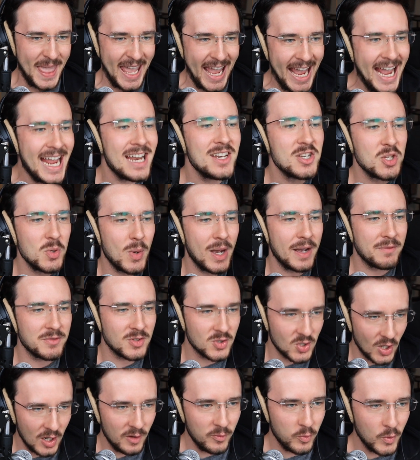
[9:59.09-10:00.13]
and you have
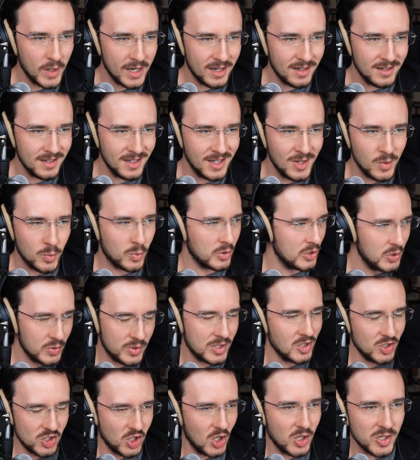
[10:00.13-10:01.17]
software where you
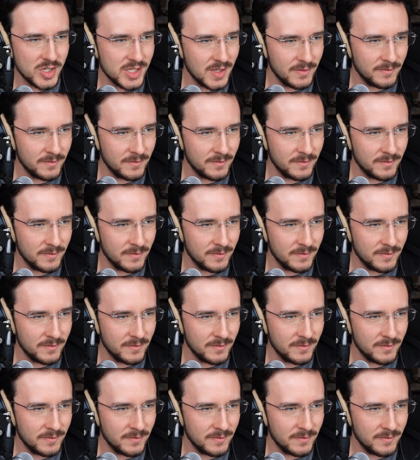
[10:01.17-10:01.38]
can charge